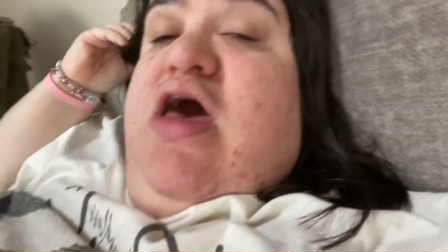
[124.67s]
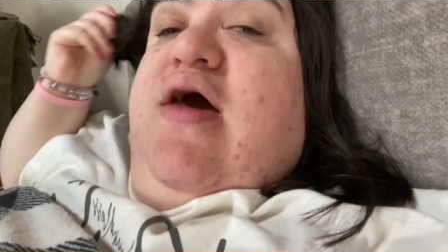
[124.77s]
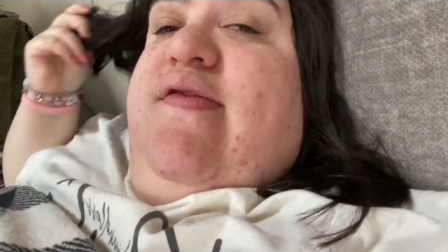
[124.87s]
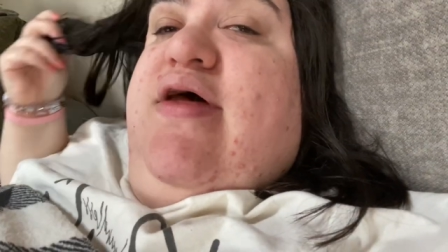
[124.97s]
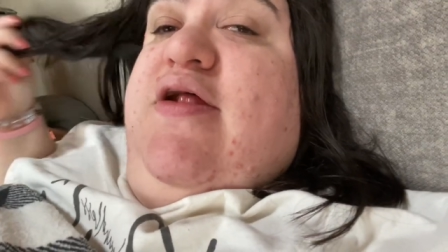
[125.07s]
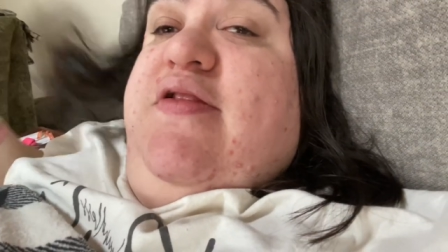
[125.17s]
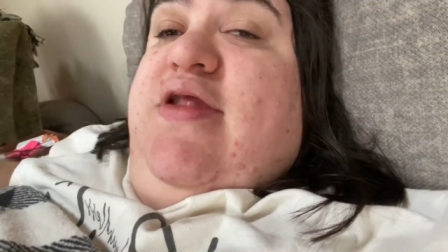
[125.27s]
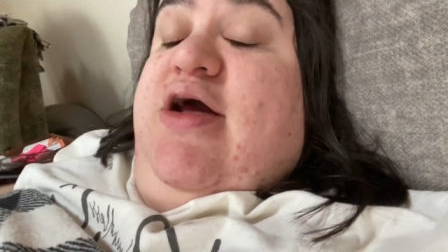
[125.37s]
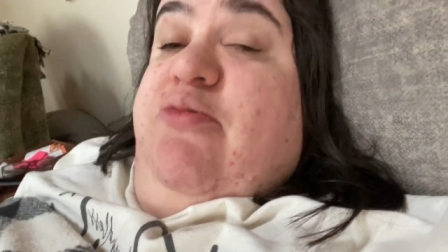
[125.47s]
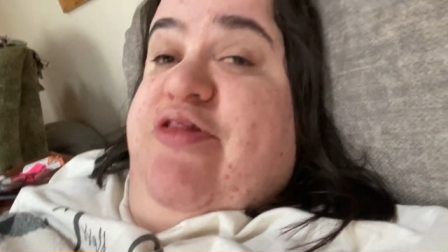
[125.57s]
And then
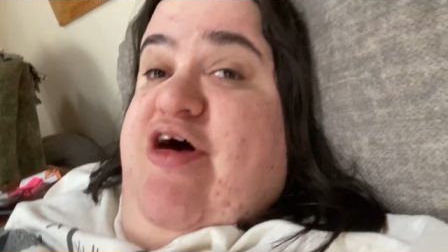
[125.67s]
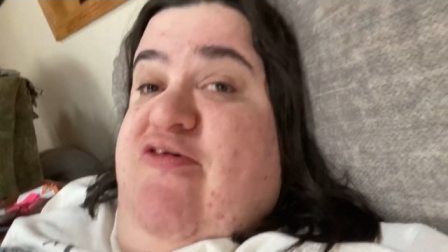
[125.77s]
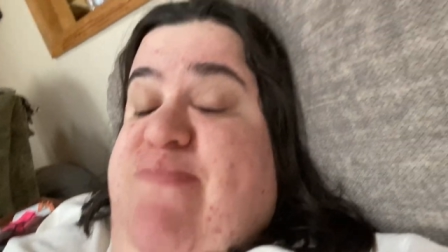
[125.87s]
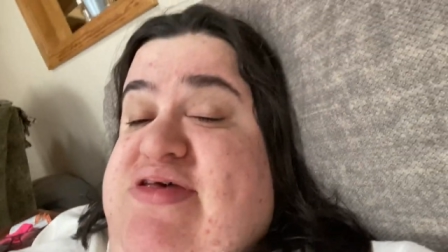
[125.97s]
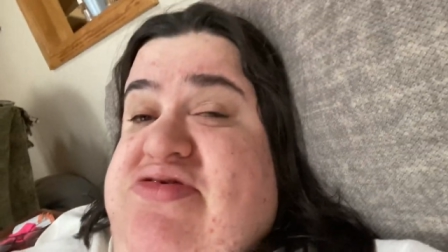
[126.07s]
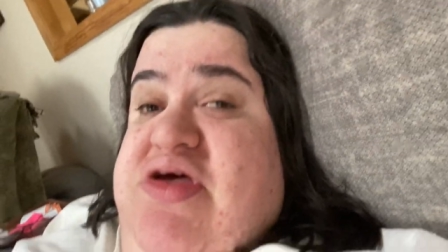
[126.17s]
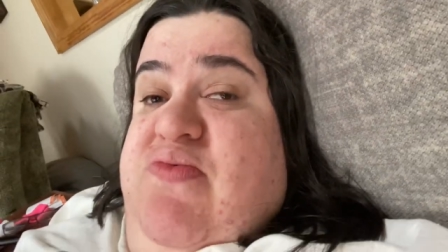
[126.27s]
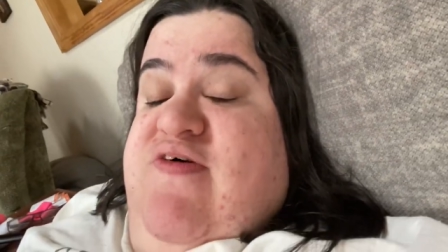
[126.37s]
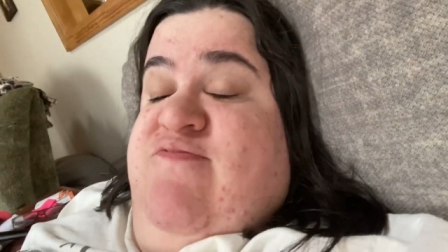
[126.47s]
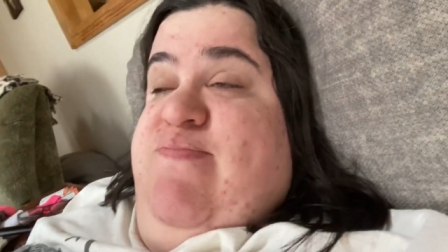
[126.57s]
like with how busy
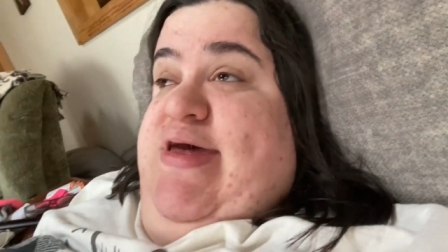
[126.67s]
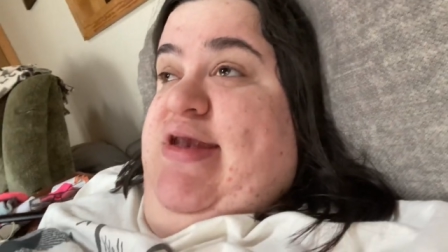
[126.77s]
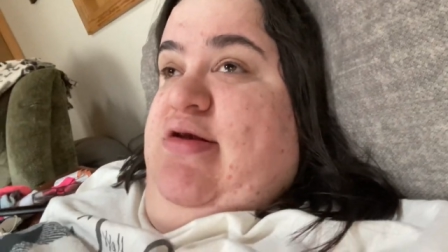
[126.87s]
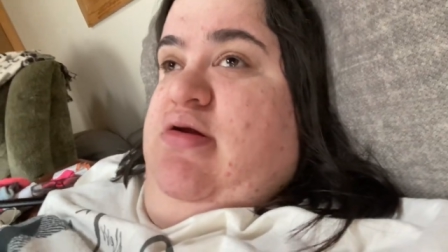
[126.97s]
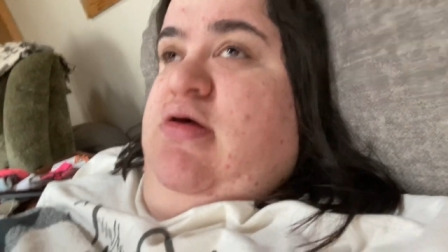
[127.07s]
we've been